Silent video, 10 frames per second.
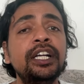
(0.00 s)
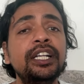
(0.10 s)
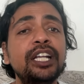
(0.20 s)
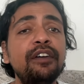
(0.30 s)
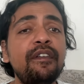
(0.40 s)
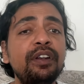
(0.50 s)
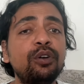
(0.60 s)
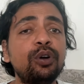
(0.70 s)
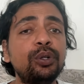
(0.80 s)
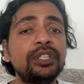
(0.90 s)
Now we will
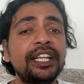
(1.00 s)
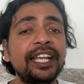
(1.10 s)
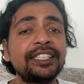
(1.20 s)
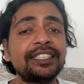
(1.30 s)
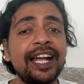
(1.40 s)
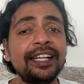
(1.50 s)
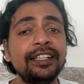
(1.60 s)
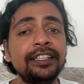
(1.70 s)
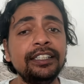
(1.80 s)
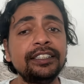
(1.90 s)
go to the next
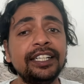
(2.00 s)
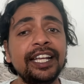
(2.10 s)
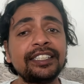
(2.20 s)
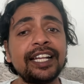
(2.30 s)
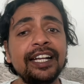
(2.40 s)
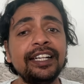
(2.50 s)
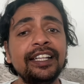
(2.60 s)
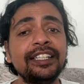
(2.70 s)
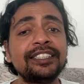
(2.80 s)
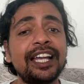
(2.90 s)
handler. The next handler
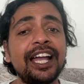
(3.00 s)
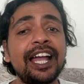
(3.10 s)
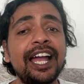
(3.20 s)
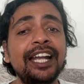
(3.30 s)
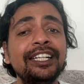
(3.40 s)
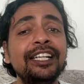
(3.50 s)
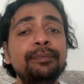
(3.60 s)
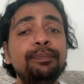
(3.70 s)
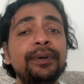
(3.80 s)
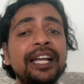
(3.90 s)
is handle
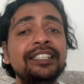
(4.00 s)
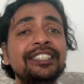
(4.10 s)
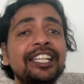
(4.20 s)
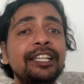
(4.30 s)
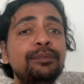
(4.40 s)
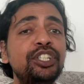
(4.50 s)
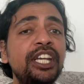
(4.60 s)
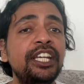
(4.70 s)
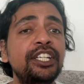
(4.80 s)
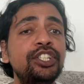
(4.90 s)
price name
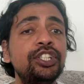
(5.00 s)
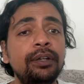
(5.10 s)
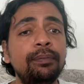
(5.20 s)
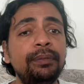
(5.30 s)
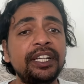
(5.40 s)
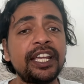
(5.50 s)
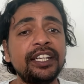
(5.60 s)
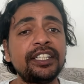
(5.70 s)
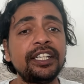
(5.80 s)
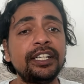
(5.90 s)
change, bringing
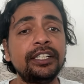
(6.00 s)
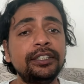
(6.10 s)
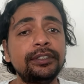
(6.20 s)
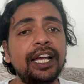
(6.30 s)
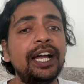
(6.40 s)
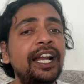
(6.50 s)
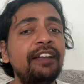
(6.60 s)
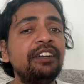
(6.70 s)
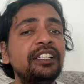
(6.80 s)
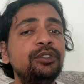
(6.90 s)
it here, and I
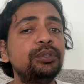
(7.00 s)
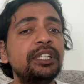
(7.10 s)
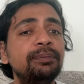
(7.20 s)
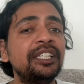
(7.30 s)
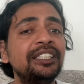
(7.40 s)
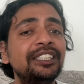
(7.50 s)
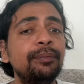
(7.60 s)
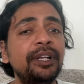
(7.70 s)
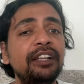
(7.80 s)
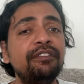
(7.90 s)
will do something
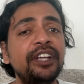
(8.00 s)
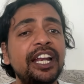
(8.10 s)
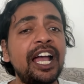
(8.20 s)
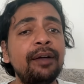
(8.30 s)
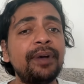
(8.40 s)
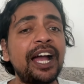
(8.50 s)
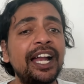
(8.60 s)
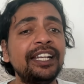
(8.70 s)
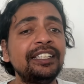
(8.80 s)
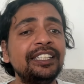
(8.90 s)
similar where I am
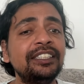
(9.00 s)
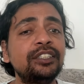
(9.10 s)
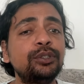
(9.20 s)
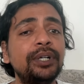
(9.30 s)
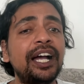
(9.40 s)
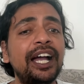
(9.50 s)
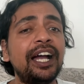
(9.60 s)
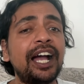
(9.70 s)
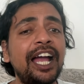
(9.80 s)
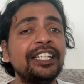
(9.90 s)
adding this to
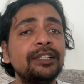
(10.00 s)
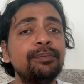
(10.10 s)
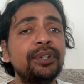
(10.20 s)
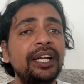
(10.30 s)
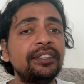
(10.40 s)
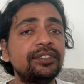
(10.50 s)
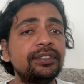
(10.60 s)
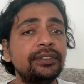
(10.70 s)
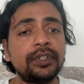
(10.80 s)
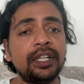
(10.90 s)
item price.
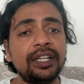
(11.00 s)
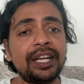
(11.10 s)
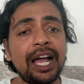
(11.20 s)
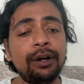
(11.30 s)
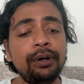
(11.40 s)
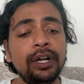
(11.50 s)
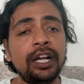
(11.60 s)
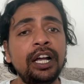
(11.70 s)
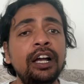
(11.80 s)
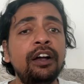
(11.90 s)
Now
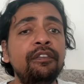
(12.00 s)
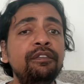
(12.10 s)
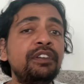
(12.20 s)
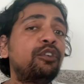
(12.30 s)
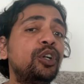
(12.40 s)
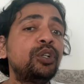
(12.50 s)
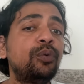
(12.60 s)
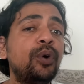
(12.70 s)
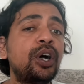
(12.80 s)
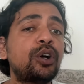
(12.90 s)
we want to
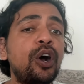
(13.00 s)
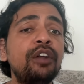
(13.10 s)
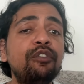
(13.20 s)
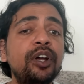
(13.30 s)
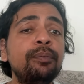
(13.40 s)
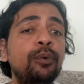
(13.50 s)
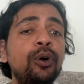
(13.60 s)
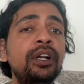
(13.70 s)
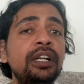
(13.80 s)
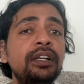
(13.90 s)
work on one
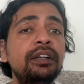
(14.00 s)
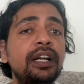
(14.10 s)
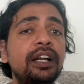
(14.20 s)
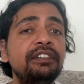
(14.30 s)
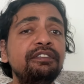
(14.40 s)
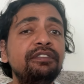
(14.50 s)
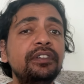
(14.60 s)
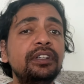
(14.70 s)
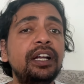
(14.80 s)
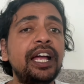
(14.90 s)
more
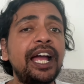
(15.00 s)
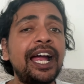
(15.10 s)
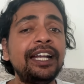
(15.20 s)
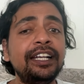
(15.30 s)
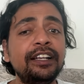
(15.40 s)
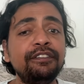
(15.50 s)
handler,